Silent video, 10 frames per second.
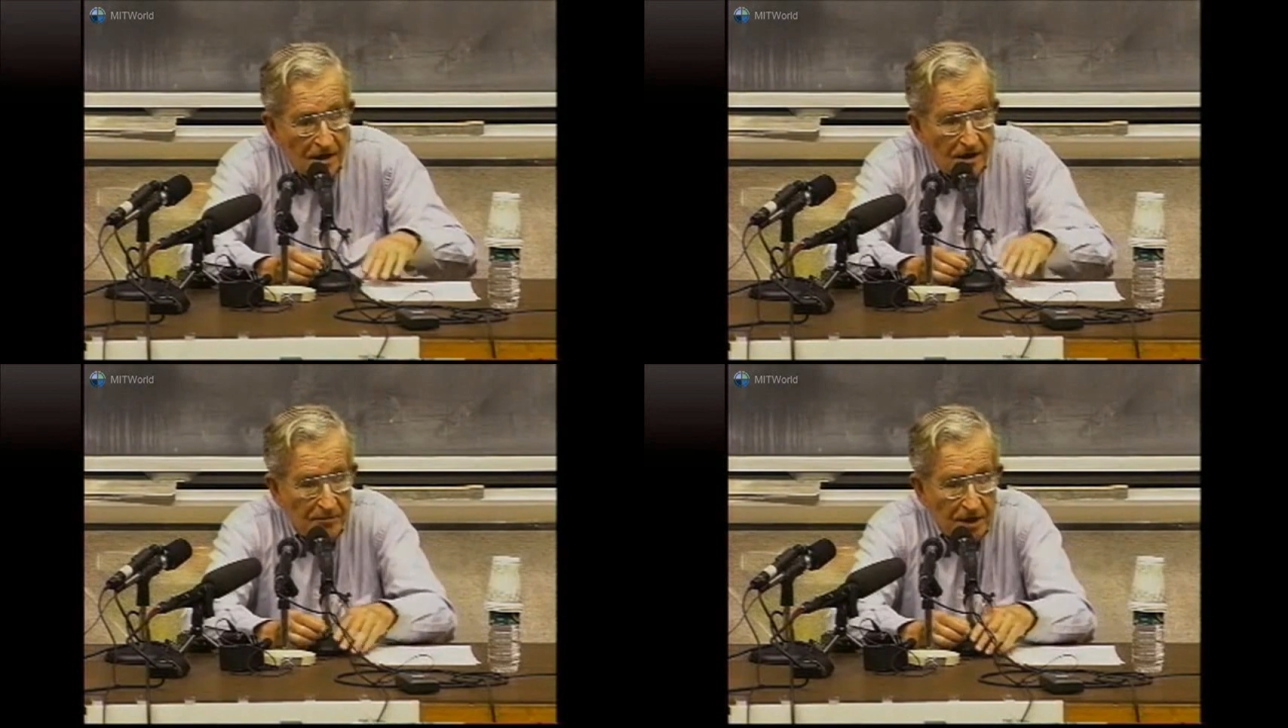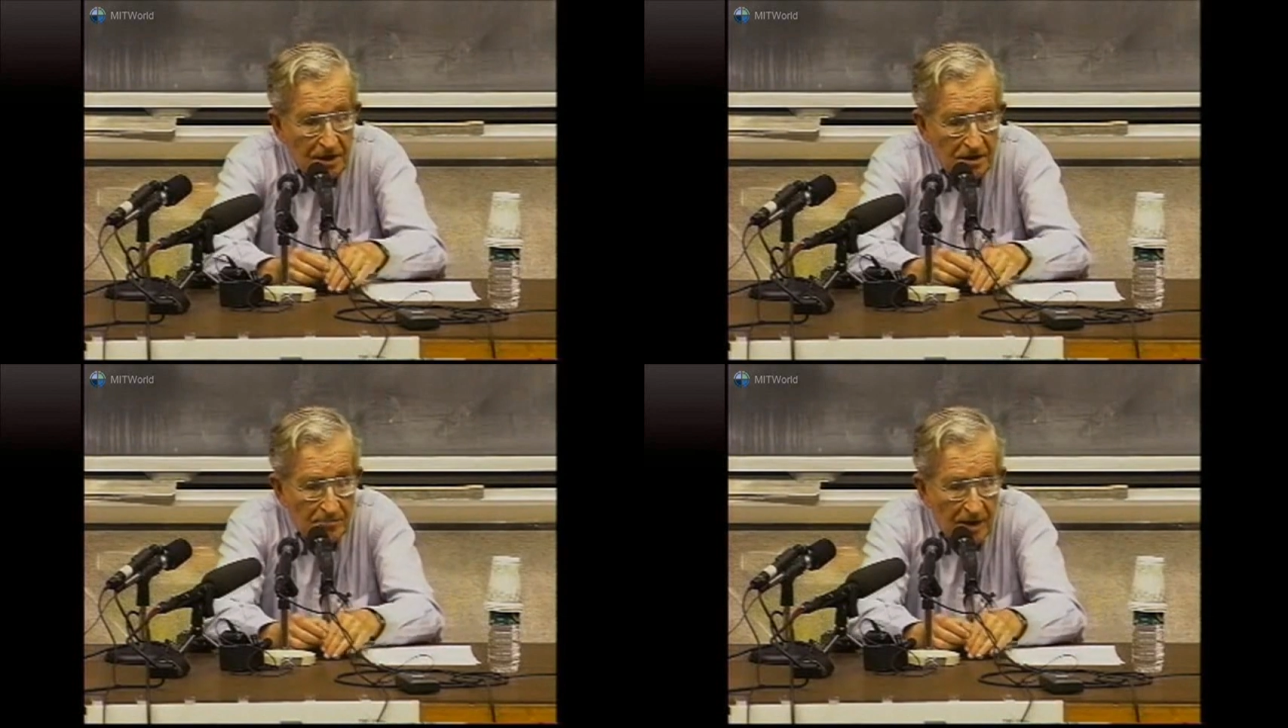
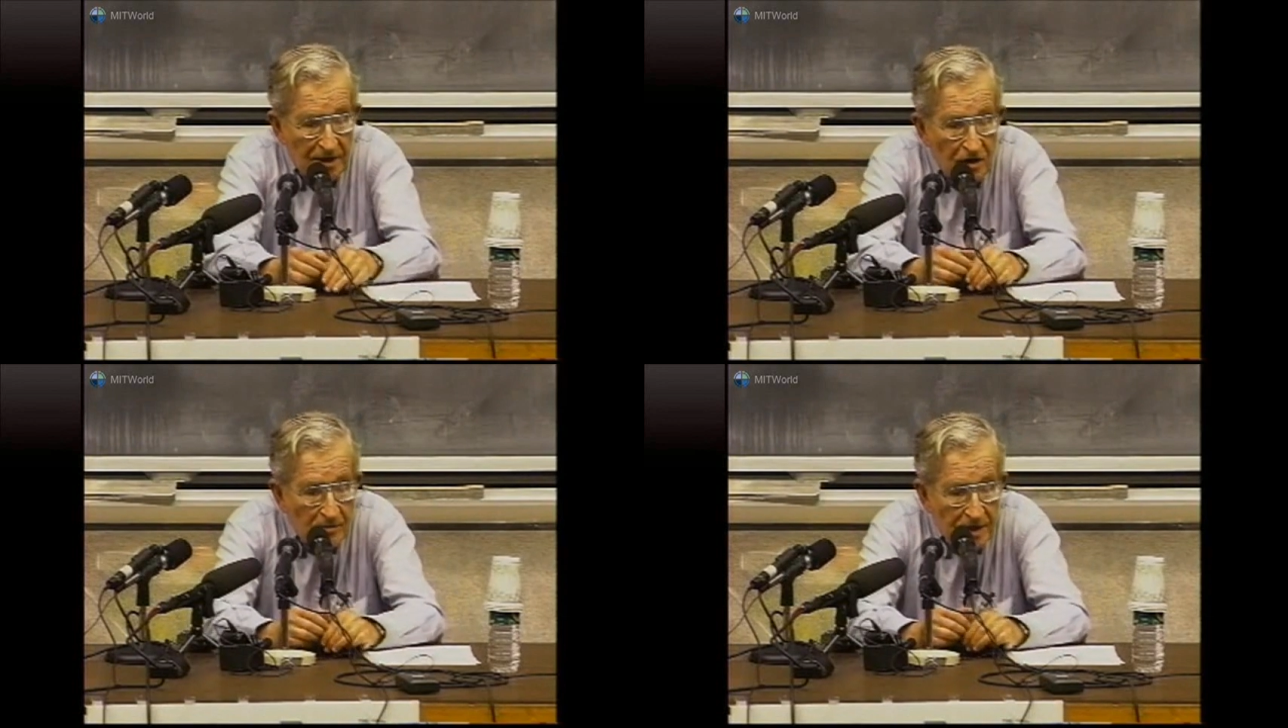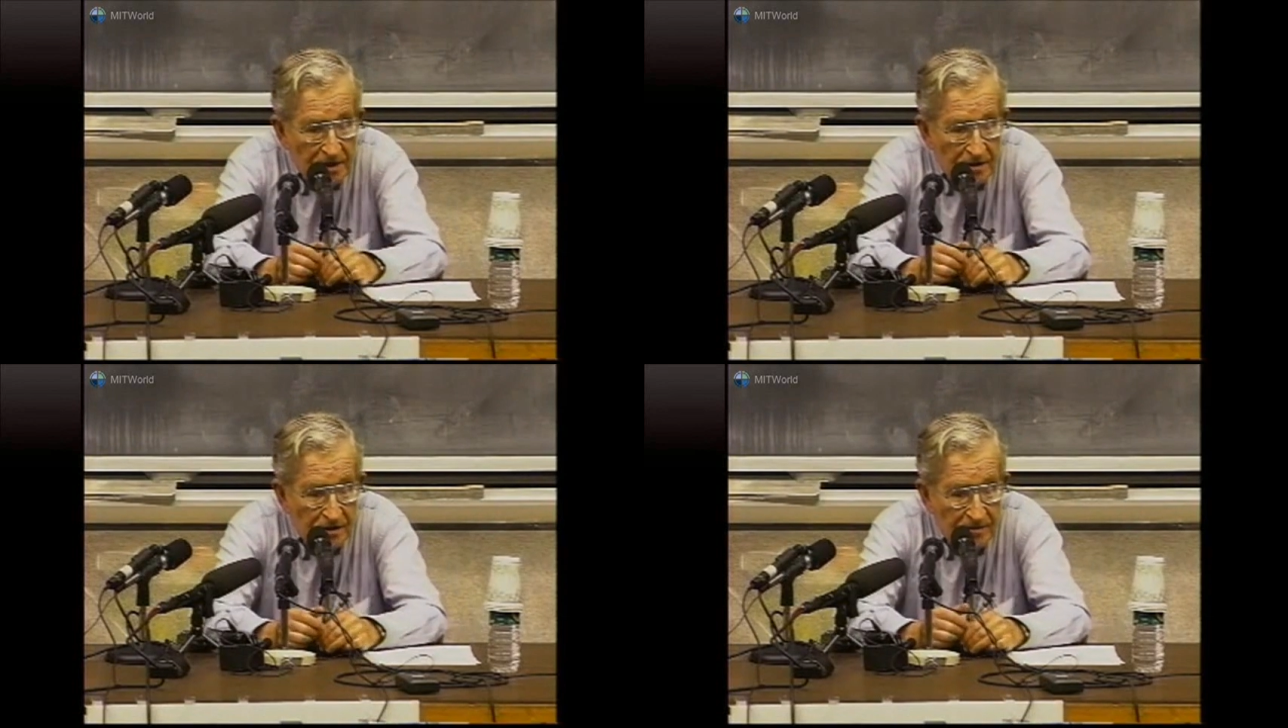but it's by
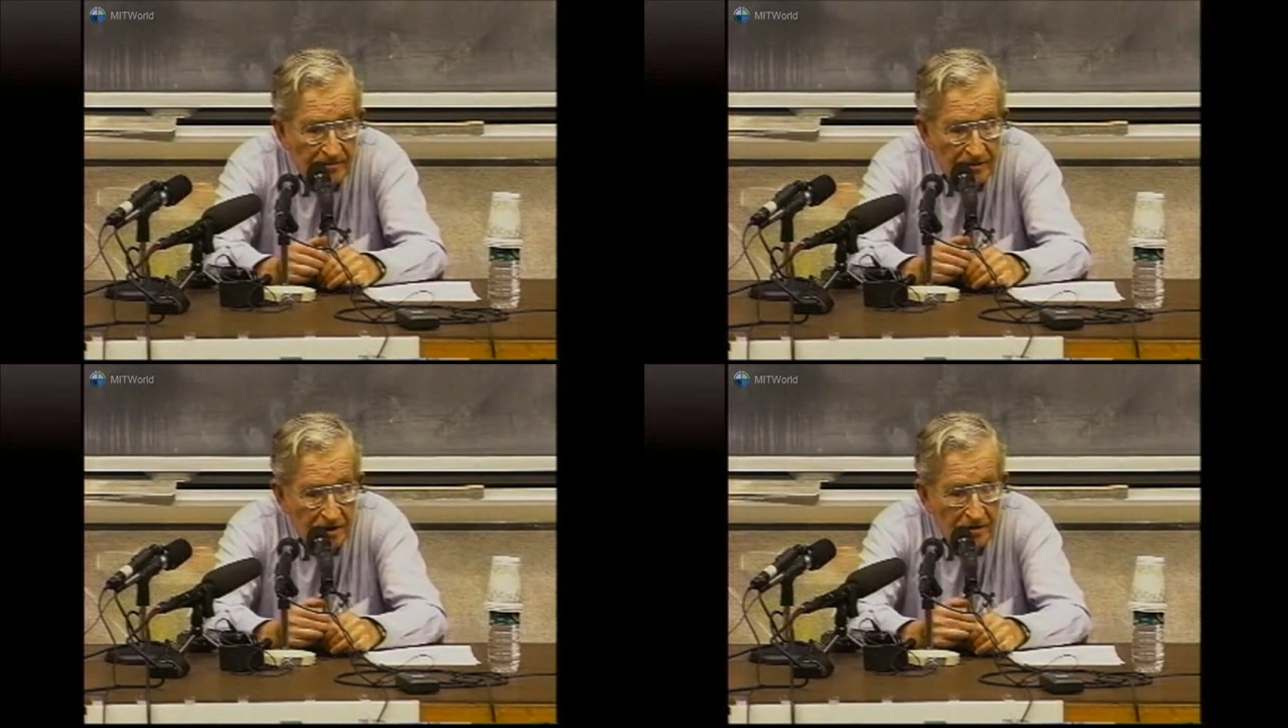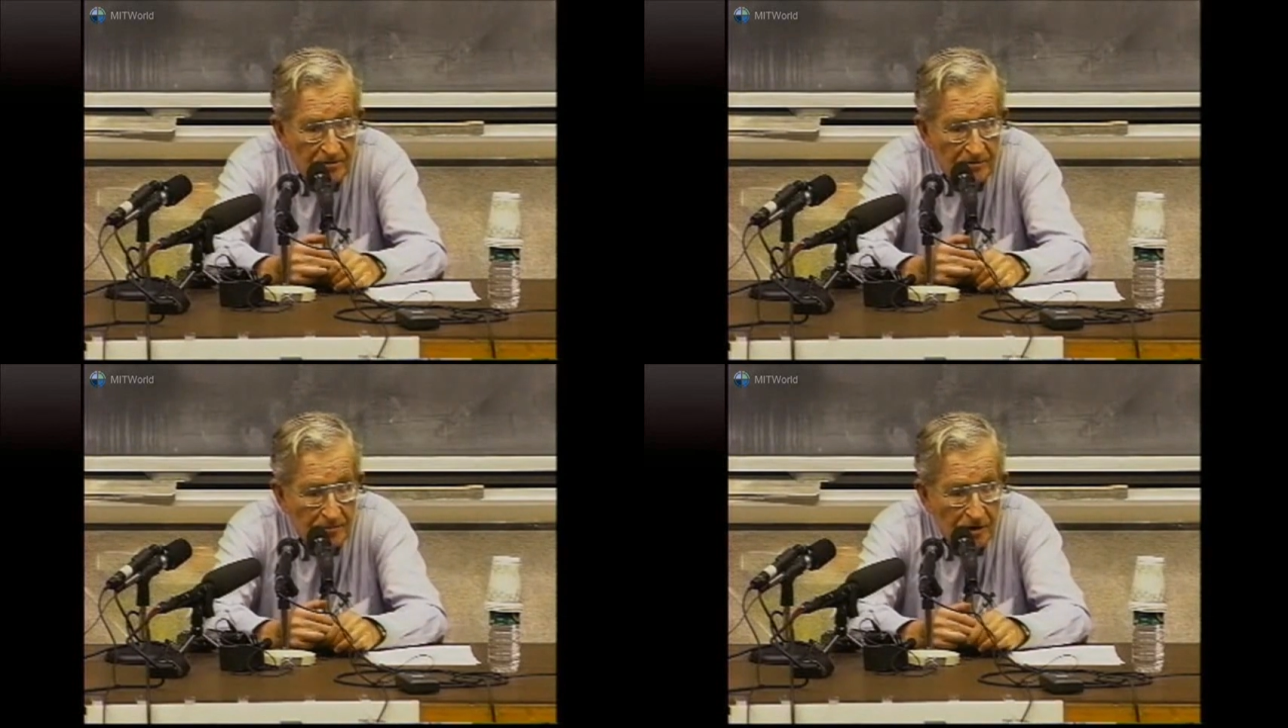no means
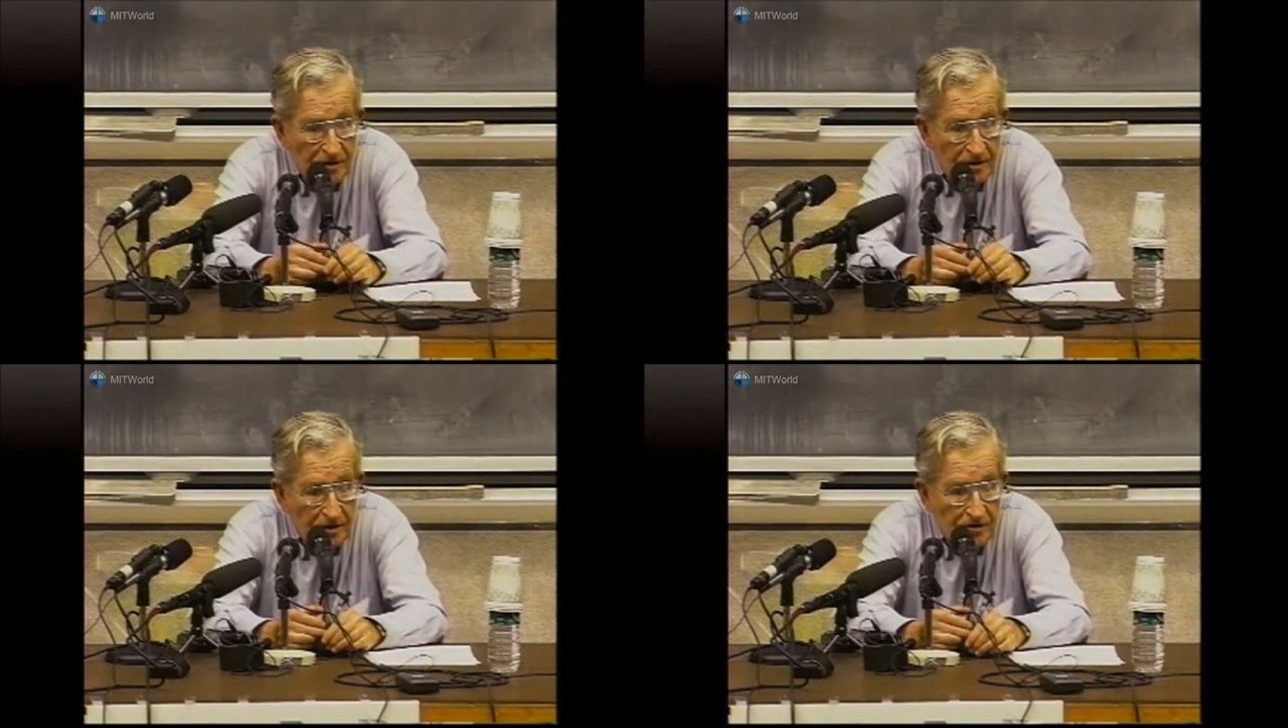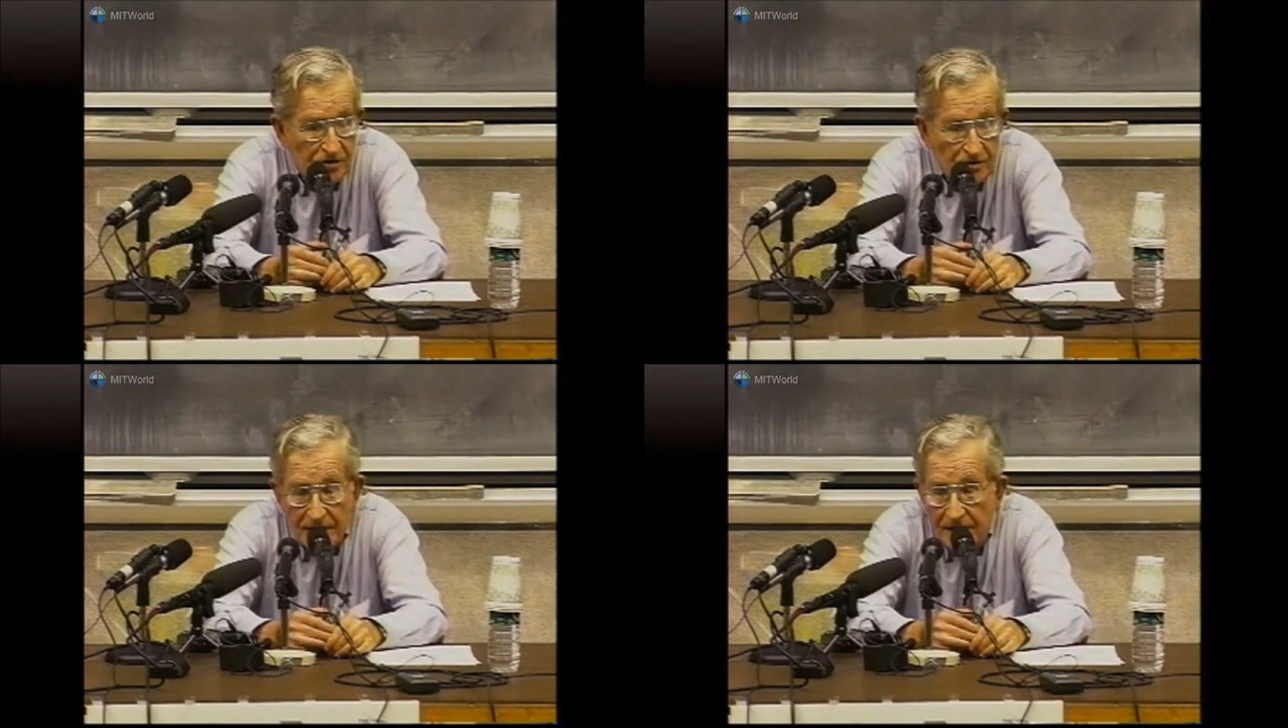the most
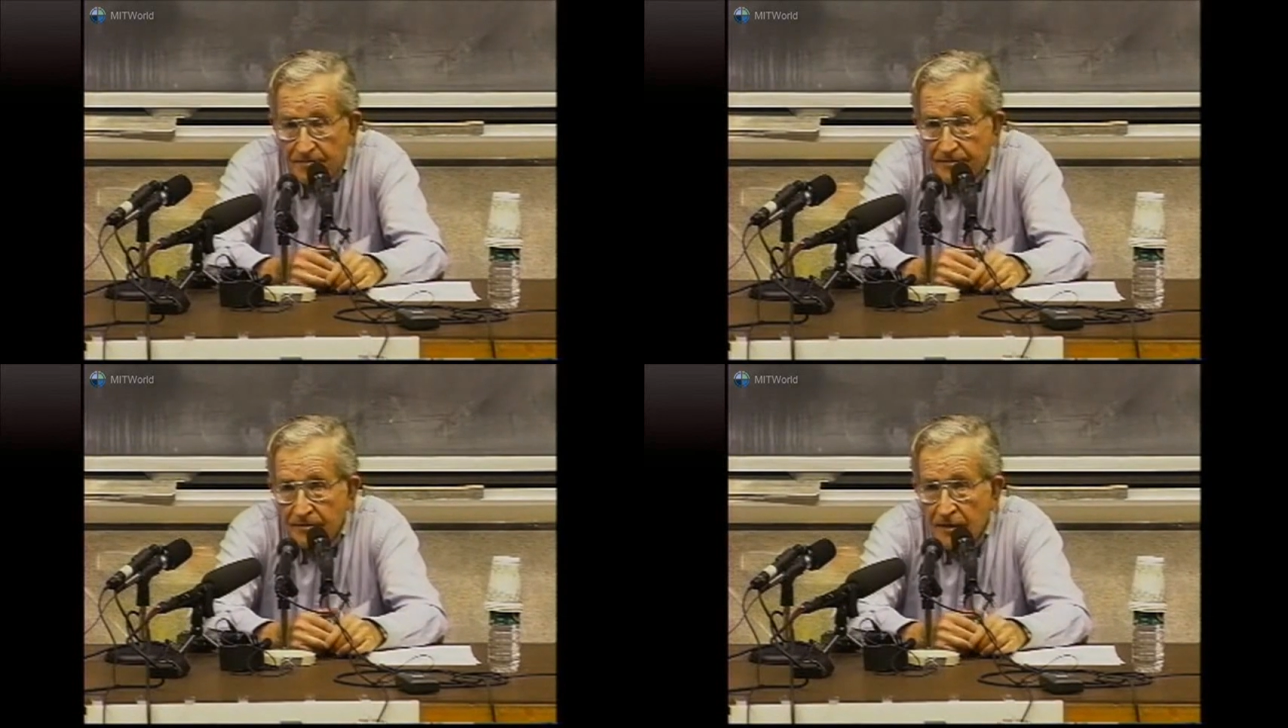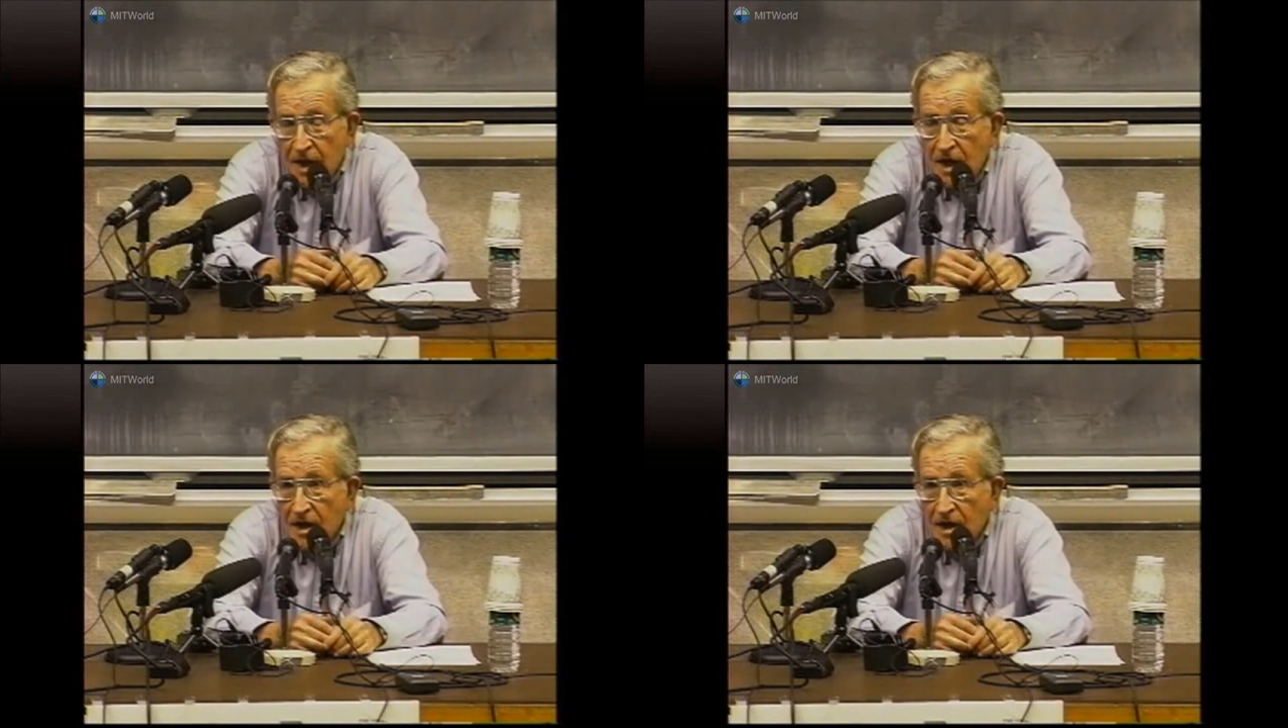extreme.